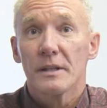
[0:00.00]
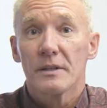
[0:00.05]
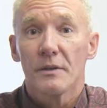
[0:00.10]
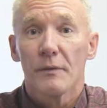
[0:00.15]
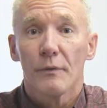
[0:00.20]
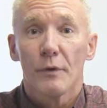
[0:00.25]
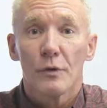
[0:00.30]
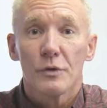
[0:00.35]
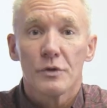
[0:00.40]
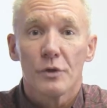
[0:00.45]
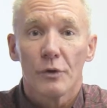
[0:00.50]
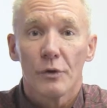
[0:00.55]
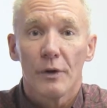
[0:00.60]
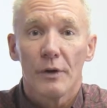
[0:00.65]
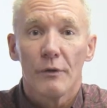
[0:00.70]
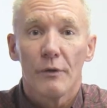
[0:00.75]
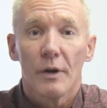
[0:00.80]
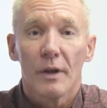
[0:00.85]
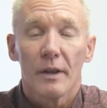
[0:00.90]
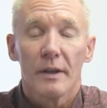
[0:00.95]
is a first
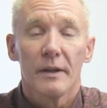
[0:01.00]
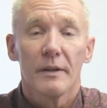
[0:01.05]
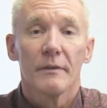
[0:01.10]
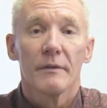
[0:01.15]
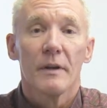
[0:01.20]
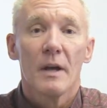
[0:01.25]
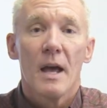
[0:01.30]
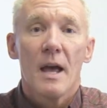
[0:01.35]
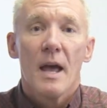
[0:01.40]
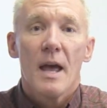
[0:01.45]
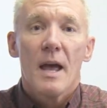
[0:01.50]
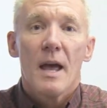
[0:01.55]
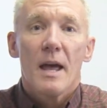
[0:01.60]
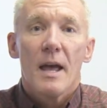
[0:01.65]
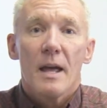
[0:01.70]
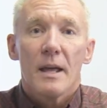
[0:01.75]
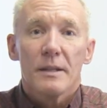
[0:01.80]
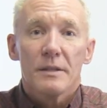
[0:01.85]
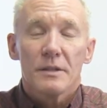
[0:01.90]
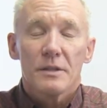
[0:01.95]
degree relative.
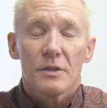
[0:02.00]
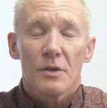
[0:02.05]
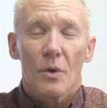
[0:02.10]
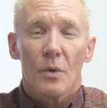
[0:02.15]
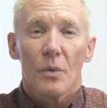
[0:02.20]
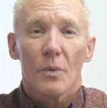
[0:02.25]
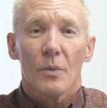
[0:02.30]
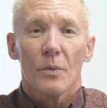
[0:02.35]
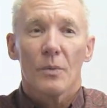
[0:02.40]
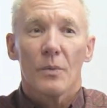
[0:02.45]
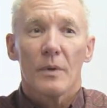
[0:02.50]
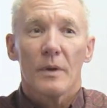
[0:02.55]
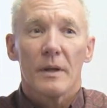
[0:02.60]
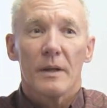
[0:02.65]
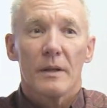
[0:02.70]
And so